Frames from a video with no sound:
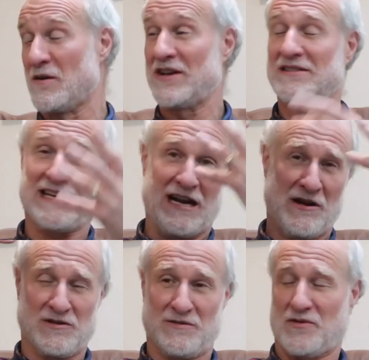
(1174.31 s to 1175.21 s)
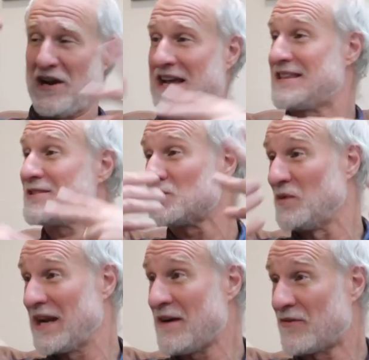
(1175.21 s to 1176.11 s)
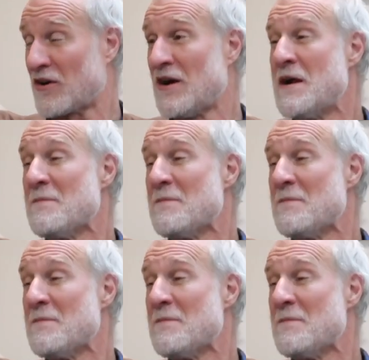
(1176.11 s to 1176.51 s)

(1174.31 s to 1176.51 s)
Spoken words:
this hairspray, this whatever.